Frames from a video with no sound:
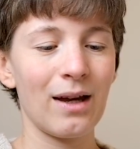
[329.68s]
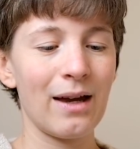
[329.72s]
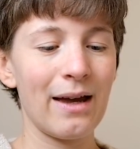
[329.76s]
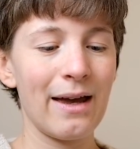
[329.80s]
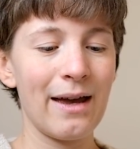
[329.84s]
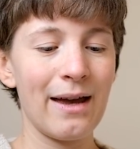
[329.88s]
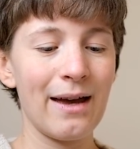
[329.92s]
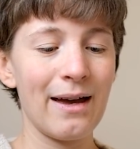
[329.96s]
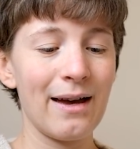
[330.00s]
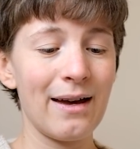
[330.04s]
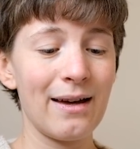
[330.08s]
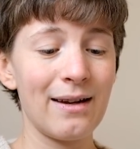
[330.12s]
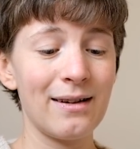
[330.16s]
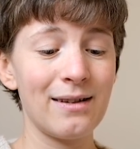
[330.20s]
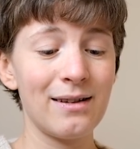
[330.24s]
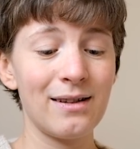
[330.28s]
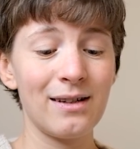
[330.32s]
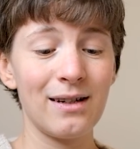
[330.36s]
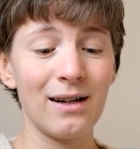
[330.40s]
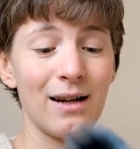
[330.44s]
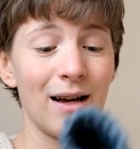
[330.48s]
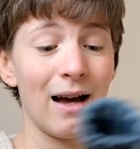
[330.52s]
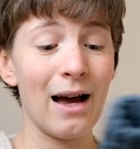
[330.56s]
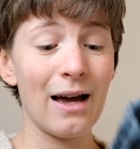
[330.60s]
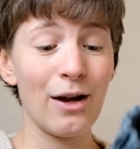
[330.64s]

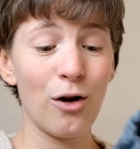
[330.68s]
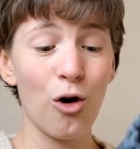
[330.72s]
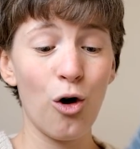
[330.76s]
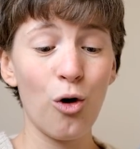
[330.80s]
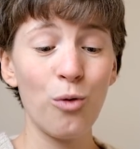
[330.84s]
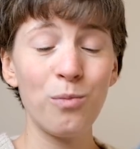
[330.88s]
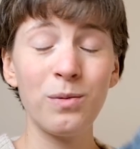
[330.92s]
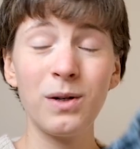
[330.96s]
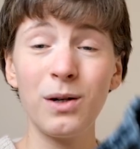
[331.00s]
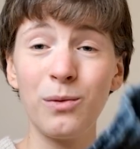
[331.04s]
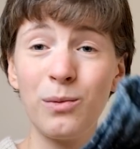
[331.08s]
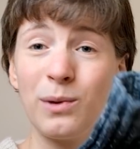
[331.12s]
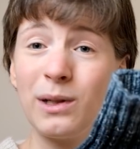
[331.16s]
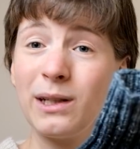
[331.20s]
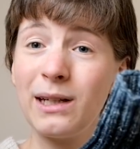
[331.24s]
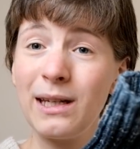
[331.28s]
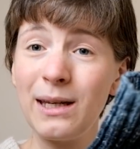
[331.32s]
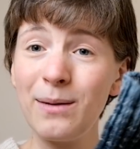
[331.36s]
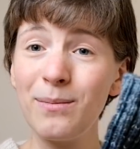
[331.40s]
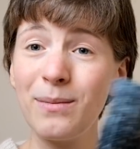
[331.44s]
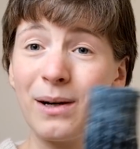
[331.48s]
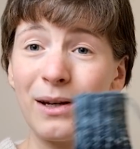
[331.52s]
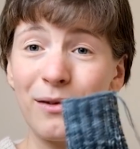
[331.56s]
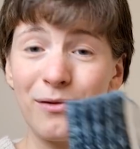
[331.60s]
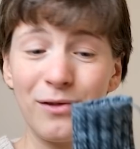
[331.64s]
And I hope they will
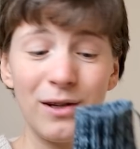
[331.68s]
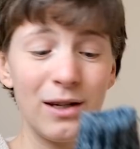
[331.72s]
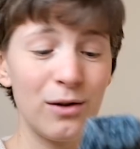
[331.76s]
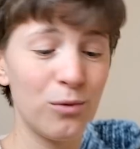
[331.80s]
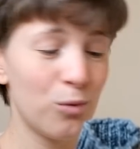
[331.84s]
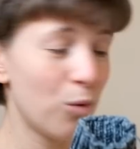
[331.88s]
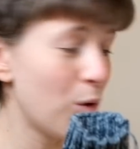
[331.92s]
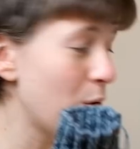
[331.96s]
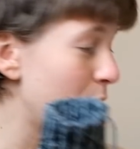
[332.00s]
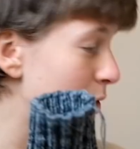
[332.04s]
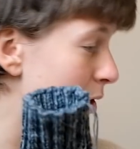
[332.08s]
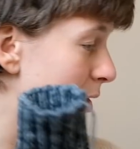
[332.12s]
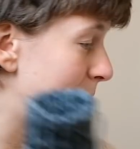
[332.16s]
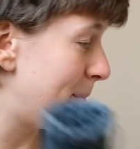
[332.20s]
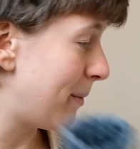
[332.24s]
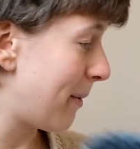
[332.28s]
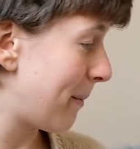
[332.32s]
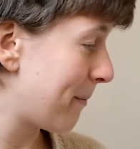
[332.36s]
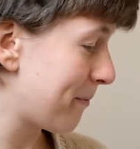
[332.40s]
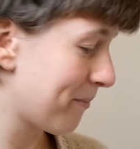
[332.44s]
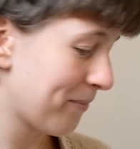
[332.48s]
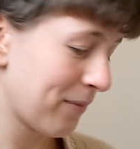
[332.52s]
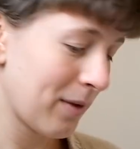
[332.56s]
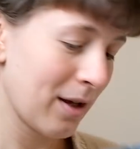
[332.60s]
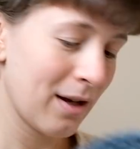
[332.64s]
keep my feet warm.
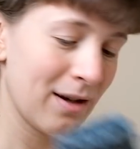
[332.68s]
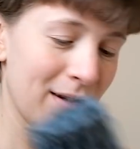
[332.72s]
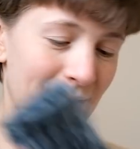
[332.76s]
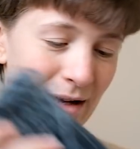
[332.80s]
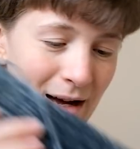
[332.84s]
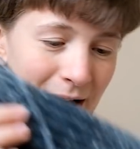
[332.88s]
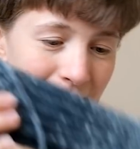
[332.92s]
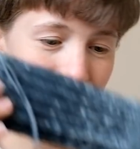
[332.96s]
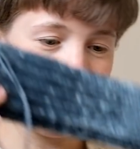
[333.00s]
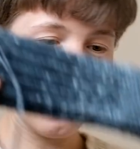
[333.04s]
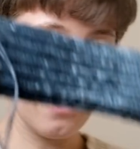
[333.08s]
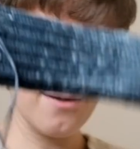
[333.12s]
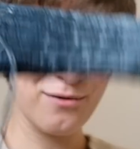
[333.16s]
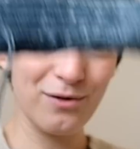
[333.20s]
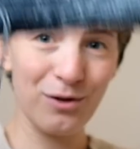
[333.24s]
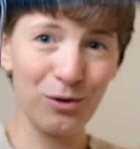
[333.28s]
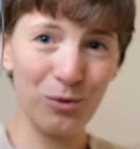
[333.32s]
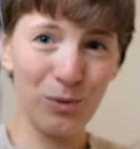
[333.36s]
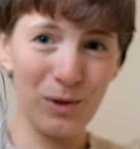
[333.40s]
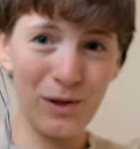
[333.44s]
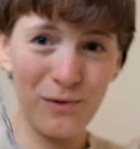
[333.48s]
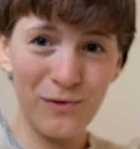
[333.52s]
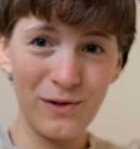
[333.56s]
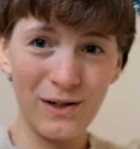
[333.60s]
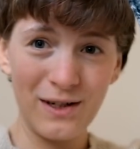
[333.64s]
I haven't
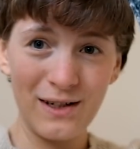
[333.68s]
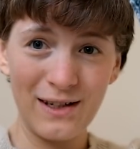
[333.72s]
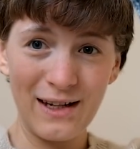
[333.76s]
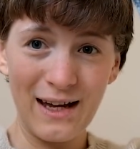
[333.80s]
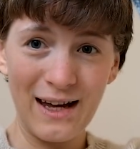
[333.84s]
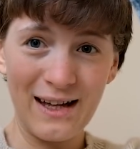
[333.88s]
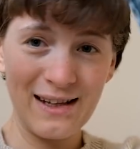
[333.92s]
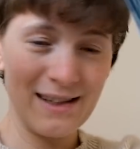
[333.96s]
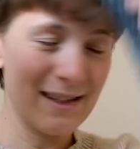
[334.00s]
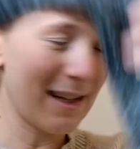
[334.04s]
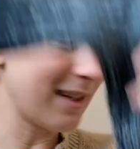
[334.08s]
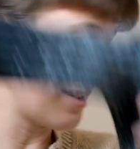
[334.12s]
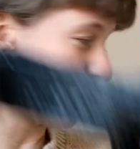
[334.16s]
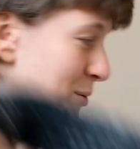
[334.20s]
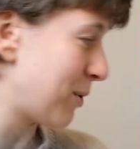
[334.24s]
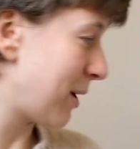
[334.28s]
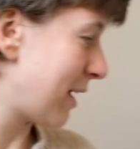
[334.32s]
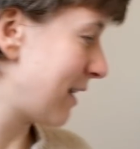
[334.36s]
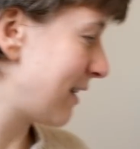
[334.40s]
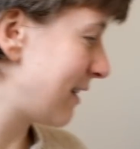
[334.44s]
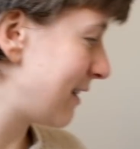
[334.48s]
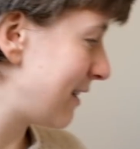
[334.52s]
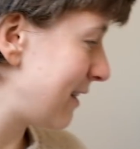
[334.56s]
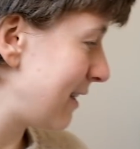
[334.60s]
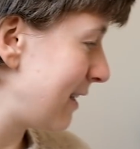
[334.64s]
weaved in the ends, as you
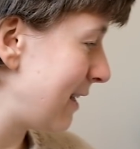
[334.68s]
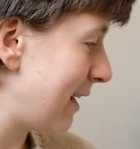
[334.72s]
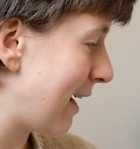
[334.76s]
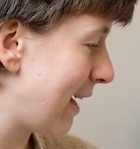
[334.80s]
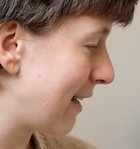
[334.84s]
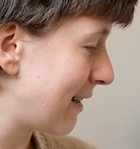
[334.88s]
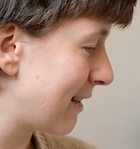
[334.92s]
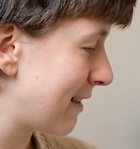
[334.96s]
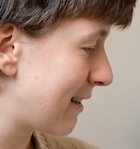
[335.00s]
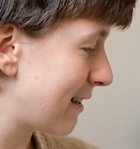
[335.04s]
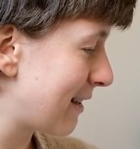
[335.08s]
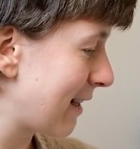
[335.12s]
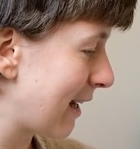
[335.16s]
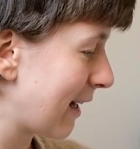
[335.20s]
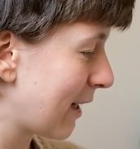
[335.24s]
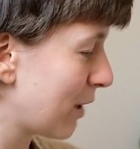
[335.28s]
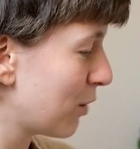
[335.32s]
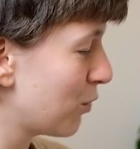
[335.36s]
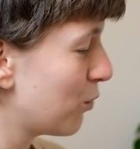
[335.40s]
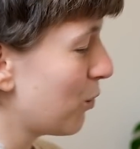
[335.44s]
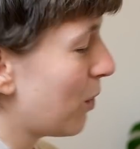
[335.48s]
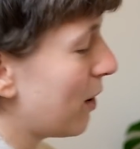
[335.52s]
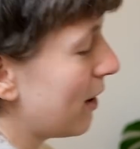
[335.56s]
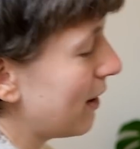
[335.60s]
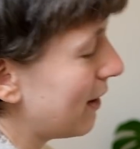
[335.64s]
can see. And the
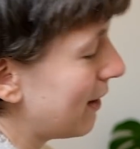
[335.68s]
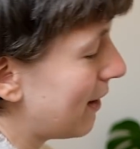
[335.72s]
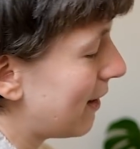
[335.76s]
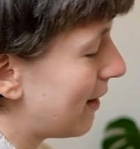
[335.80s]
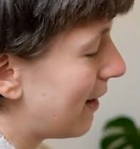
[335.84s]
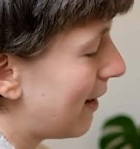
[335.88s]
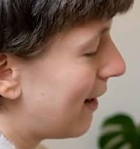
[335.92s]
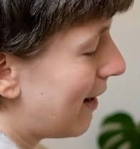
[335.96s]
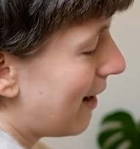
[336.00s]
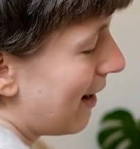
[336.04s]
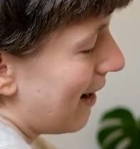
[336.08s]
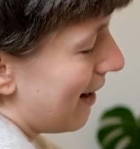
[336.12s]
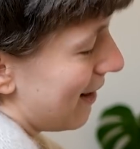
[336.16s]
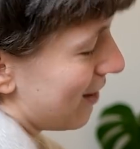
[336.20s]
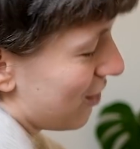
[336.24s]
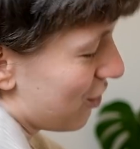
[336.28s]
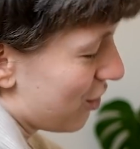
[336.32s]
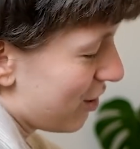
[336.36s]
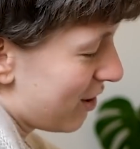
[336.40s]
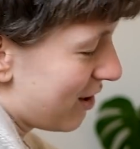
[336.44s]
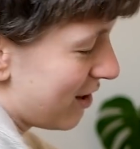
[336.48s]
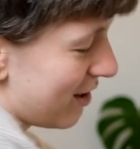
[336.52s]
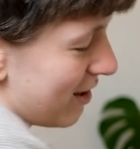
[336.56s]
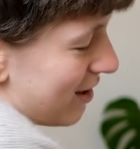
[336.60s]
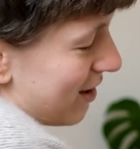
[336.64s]
second one, I
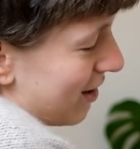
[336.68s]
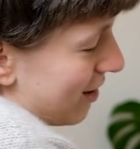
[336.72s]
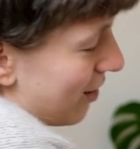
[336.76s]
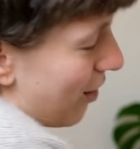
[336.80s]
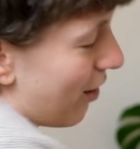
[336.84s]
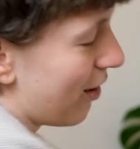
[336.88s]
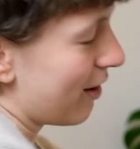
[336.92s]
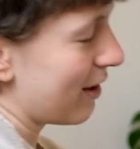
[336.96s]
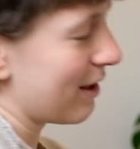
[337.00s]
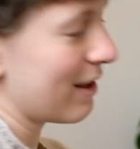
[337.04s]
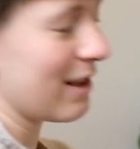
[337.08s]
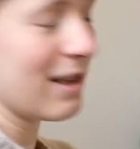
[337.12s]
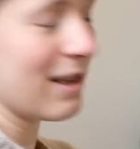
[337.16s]
just started